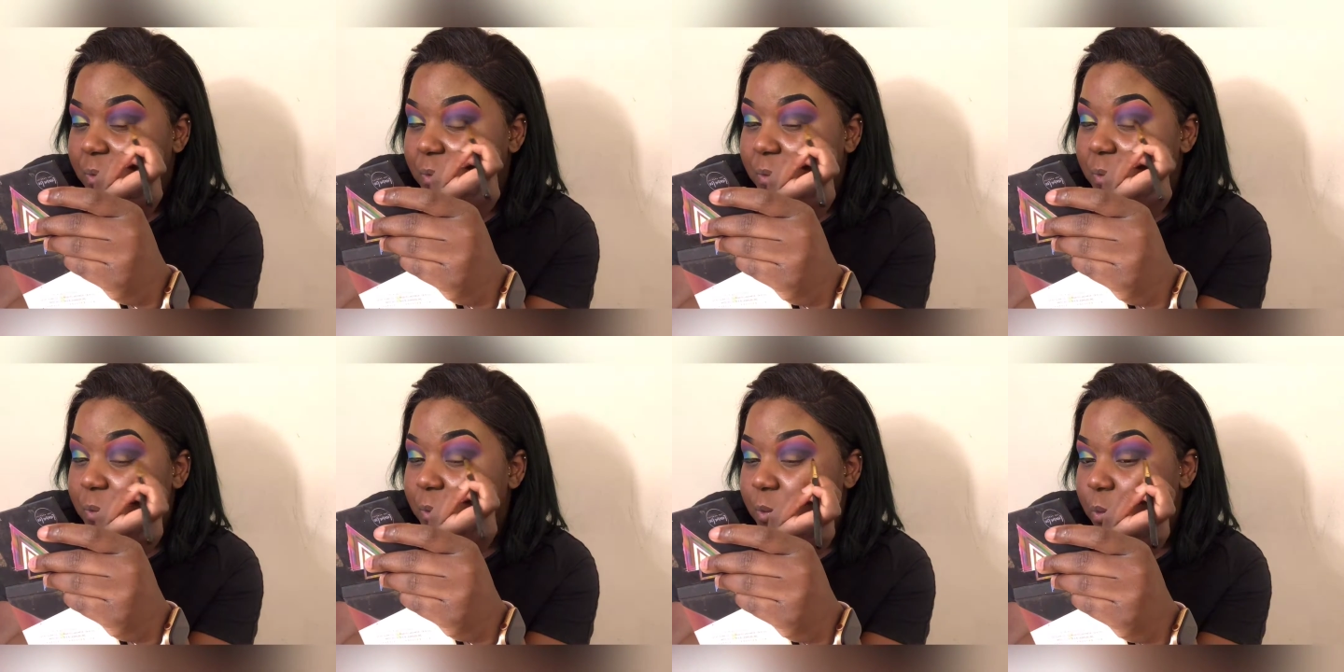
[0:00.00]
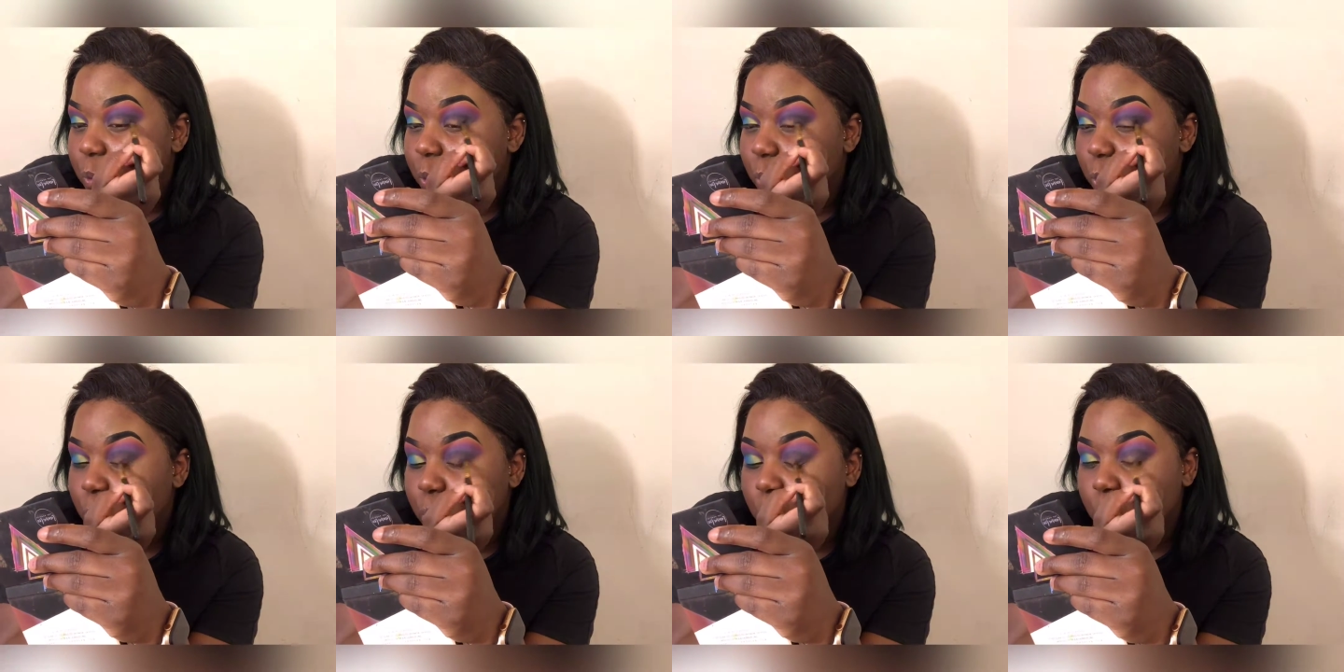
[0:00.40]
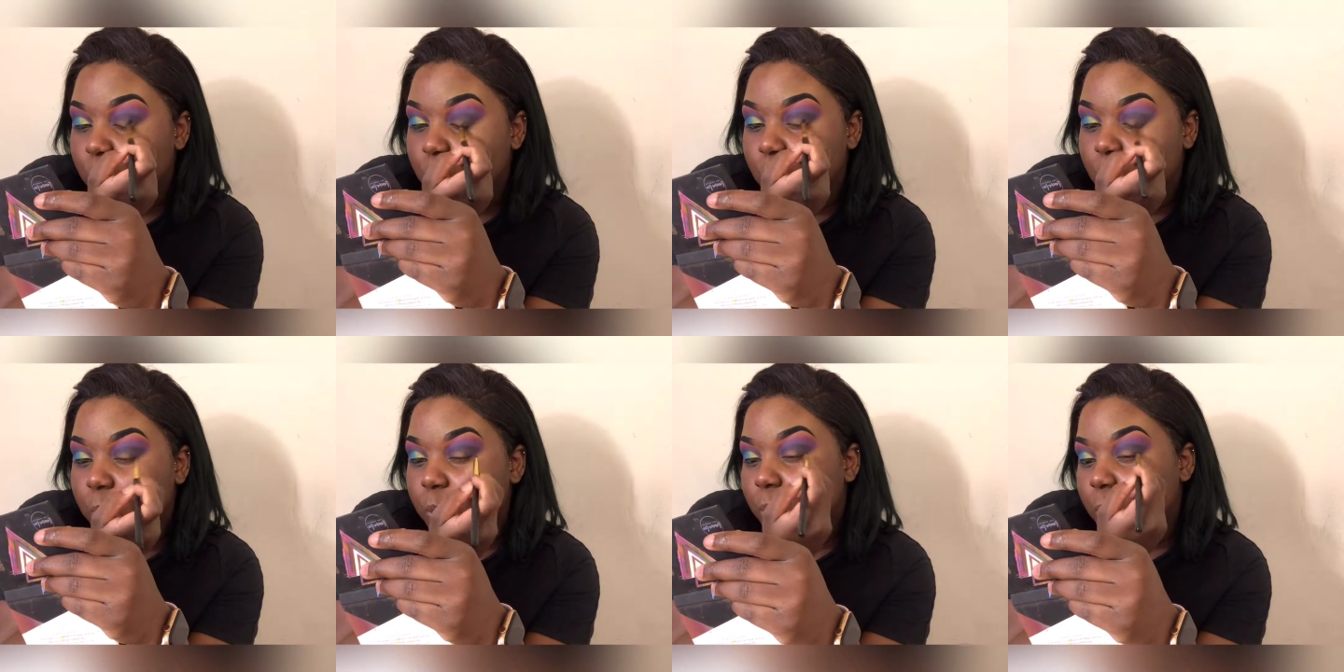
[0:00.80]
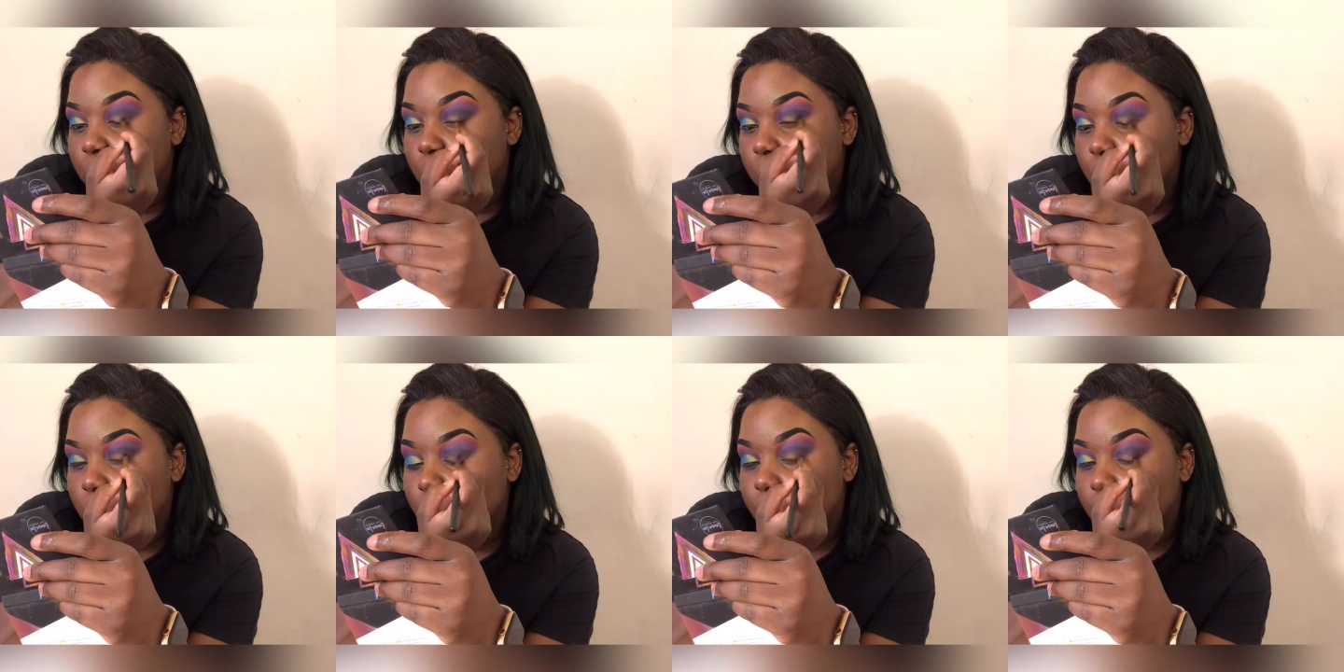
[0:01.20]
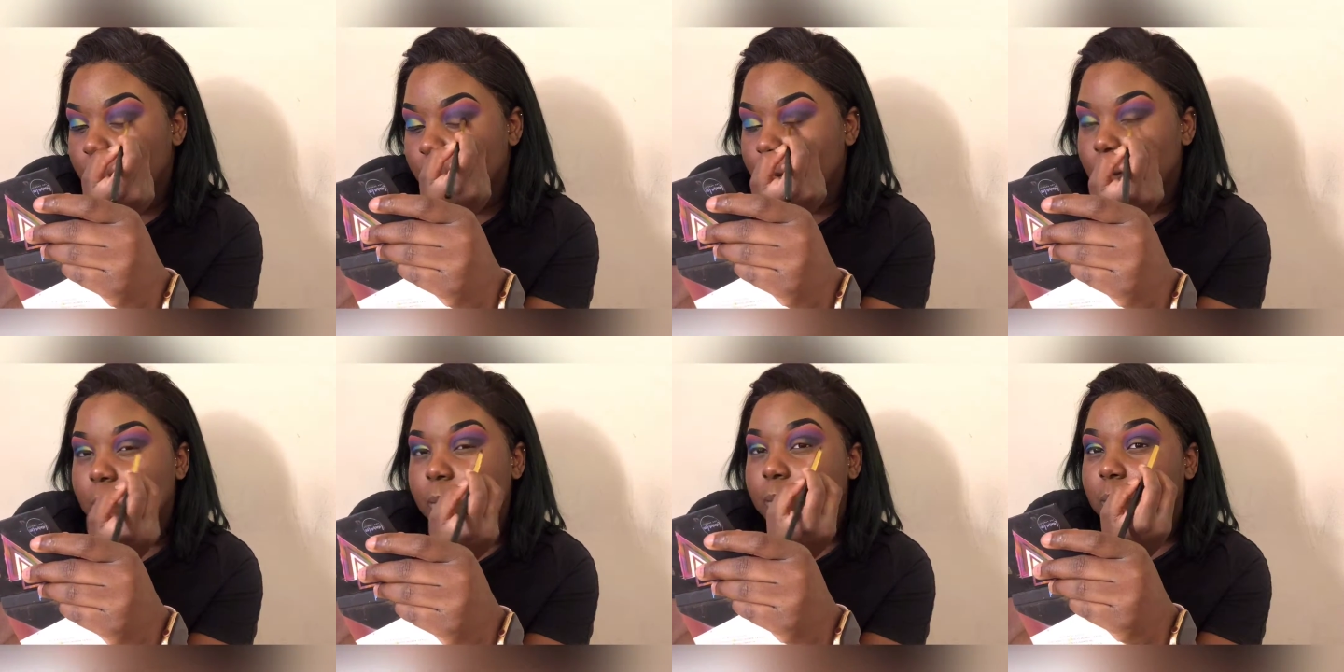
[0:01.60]
baby, do you see that
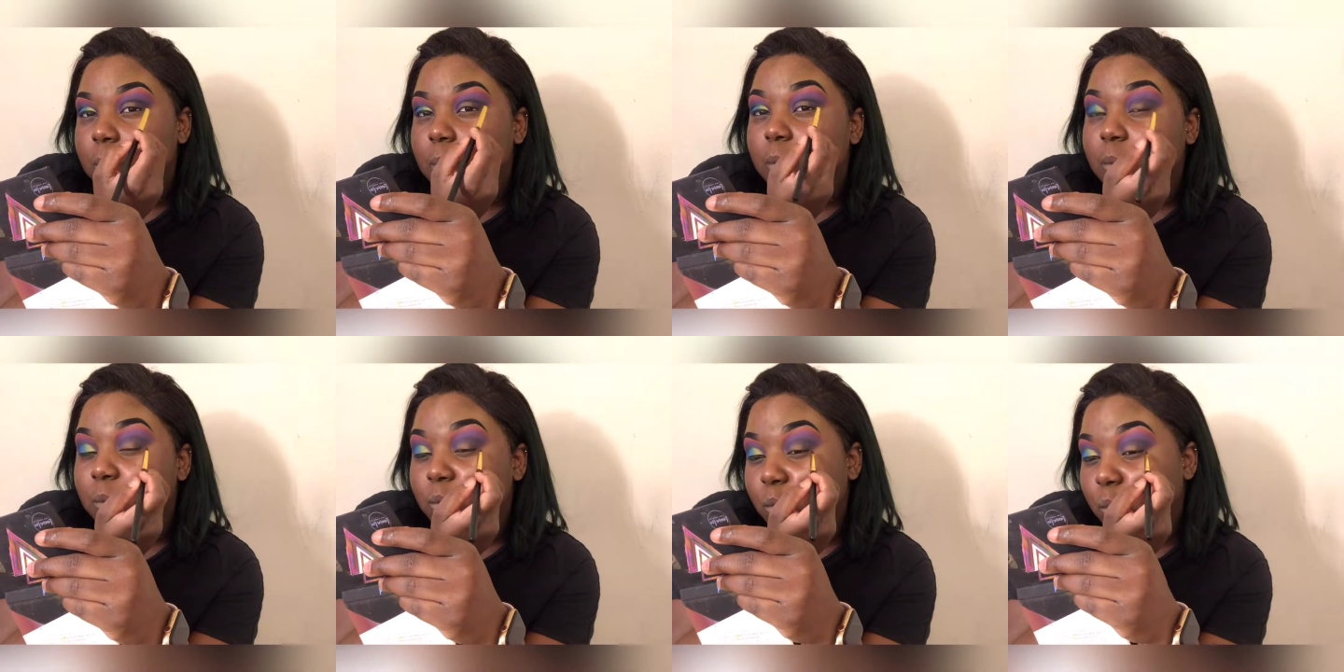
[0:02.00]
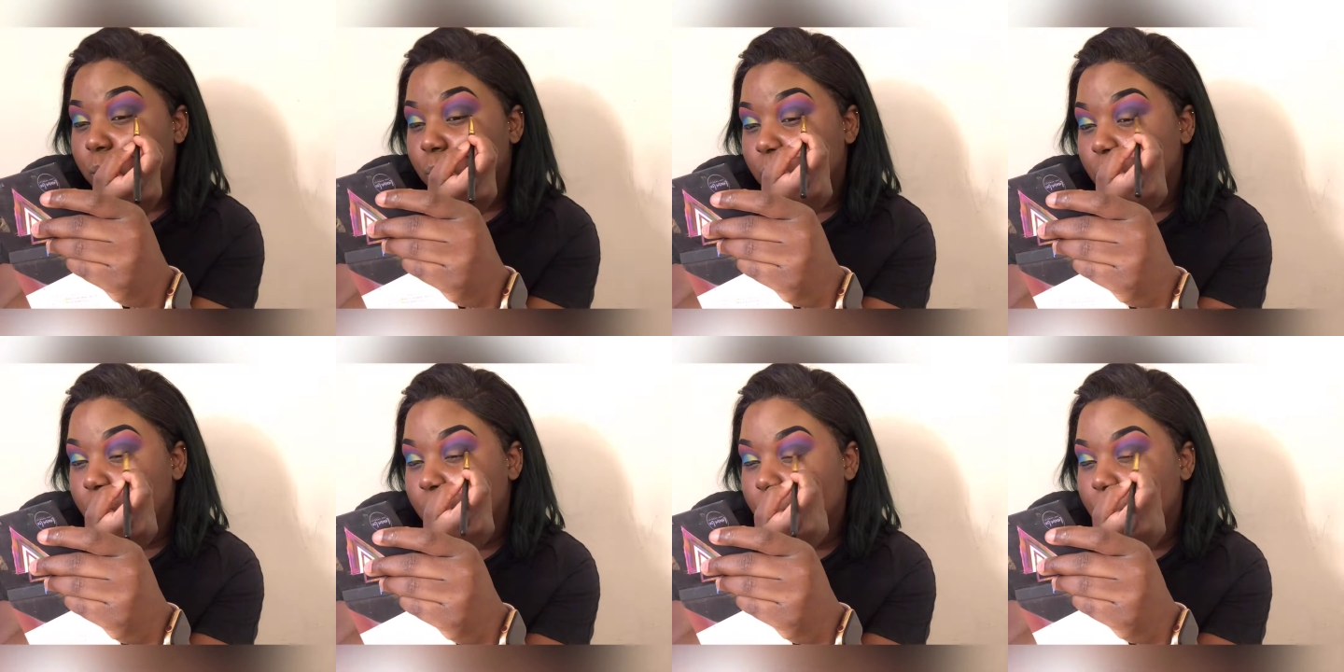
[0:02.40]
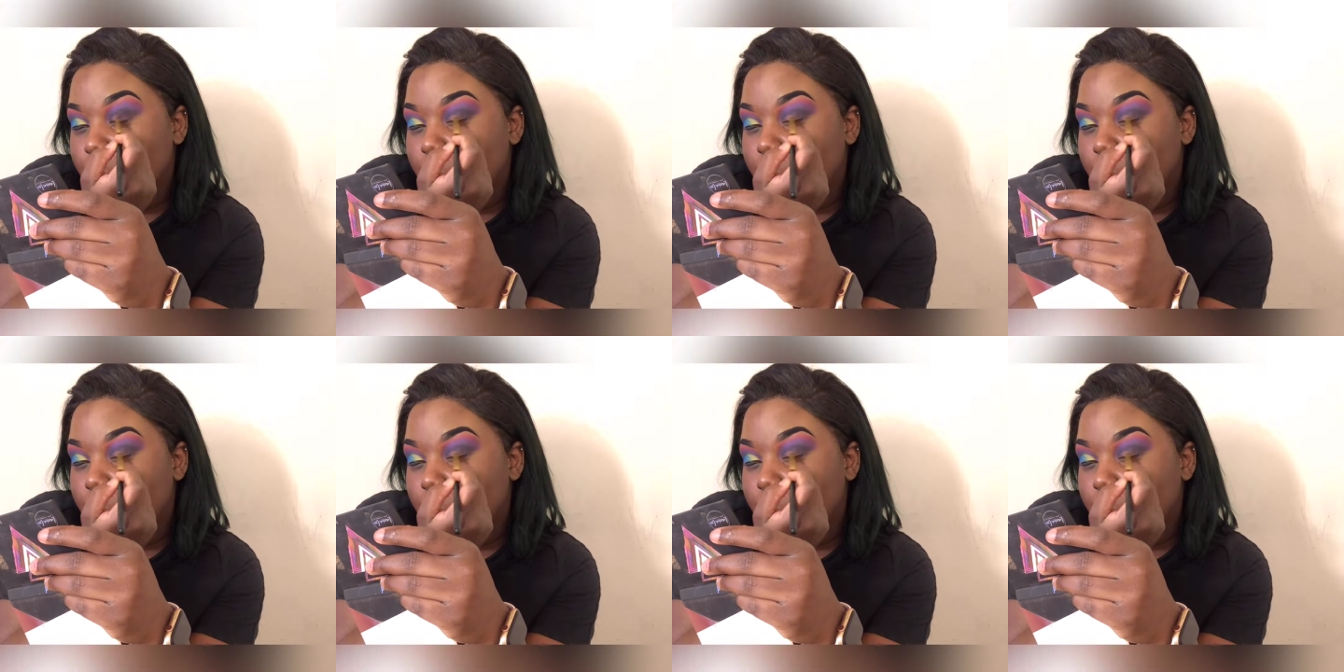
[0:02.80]
blend?